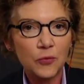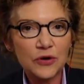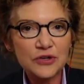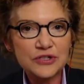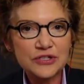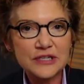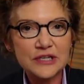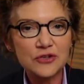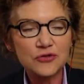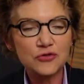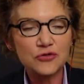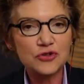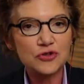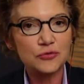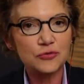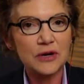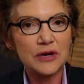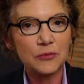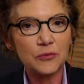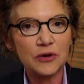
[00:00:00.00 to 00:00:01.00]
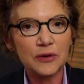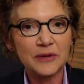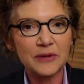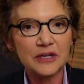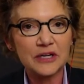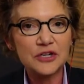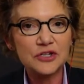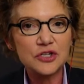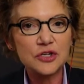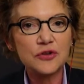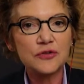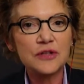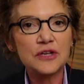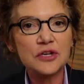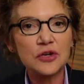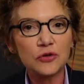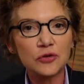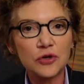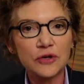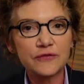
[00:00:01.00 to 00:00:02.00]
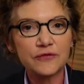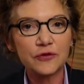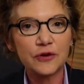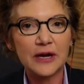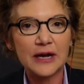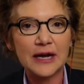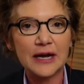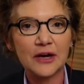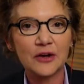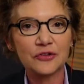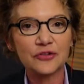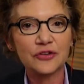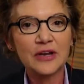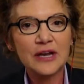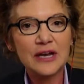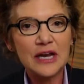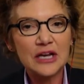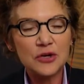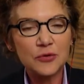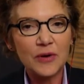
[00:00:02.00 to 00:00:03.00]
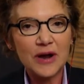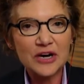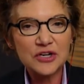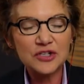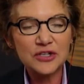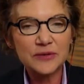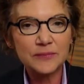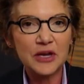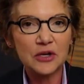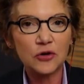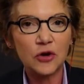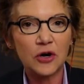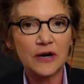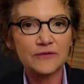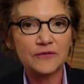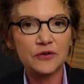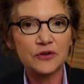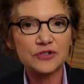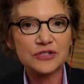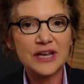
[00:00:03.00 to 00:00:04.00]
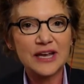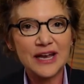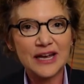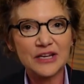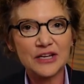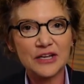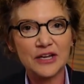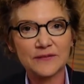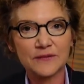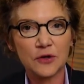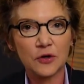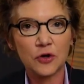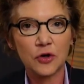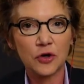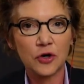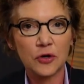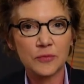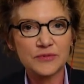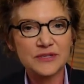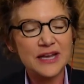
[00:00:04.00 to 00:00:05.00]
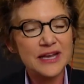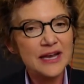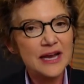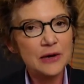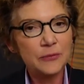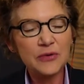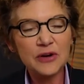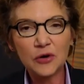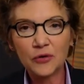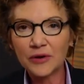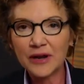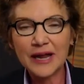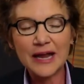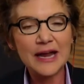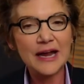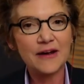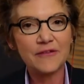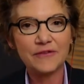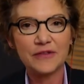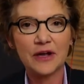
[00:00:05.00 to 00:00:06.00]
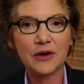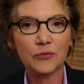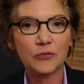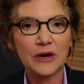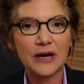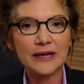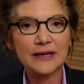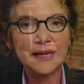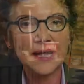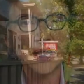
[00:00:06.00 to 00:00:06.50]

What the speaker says: what's the interest rate, what am I going to do? Then you look for a house and you actually make offers and you get the homes. And we don't have that right